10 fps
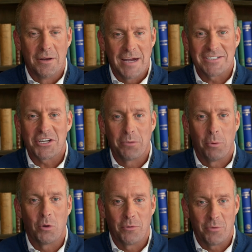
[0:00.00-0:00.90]
Let's
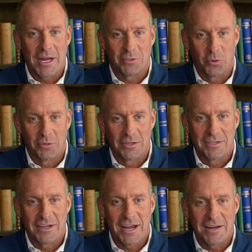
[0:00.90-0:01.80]
explore the
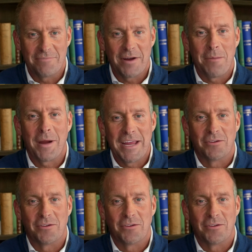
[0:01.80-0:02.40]
resources in the Family